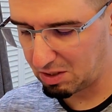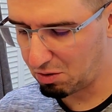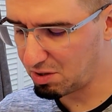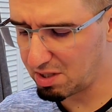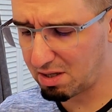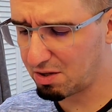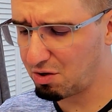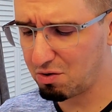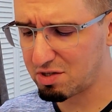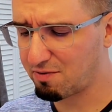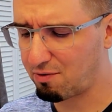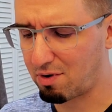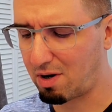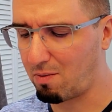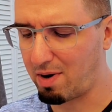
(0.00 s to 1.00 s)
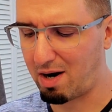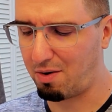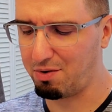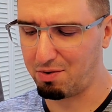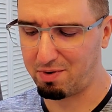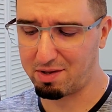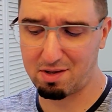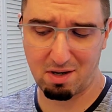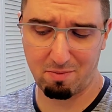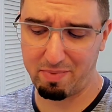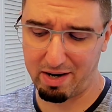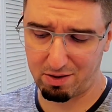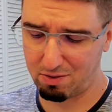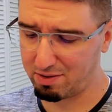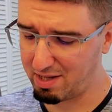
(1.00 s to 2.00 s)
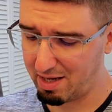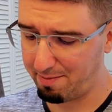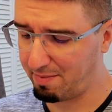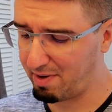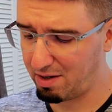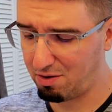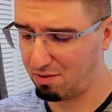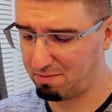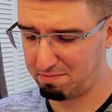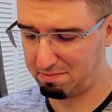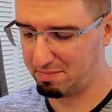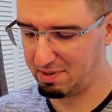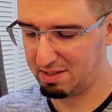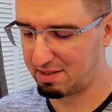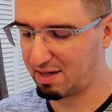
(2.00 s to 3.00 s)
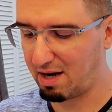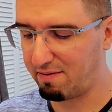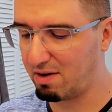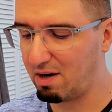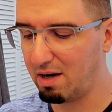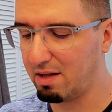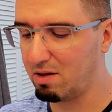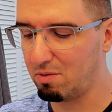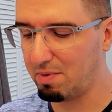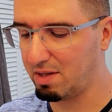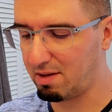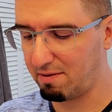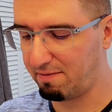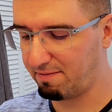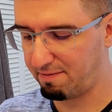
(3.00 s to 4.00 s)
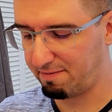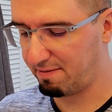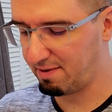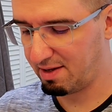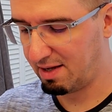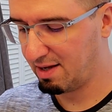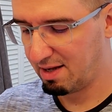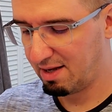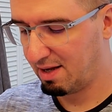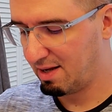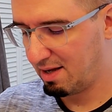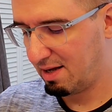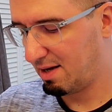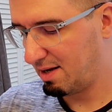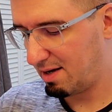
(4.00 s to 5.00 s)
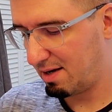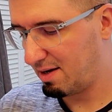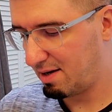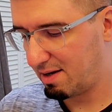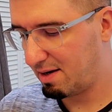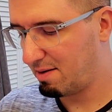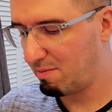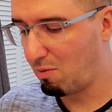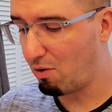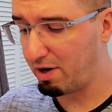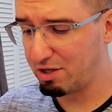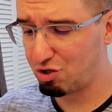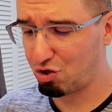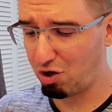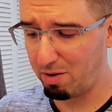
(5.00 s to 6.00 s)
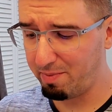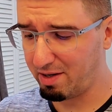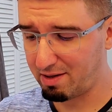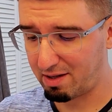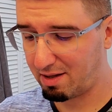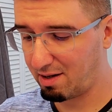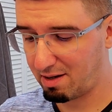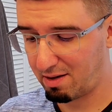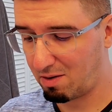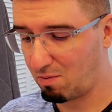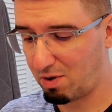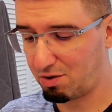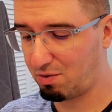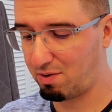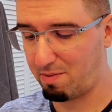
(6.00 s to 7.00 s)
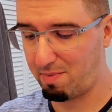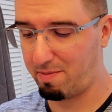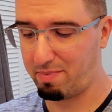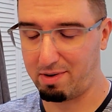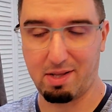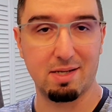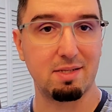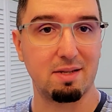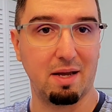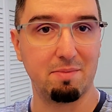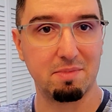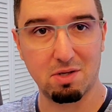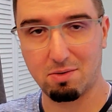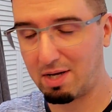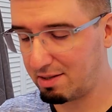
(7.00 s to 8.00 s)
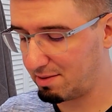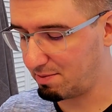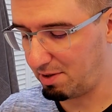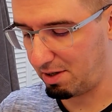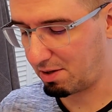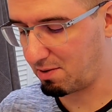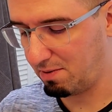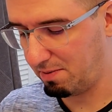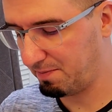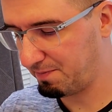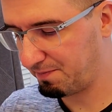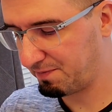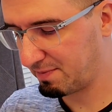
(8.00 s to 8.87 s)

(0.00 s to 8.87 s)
you didn't use for a while. You return back to them and you discover a little bit of more enjoyment than what you remember last time. So that's really cool.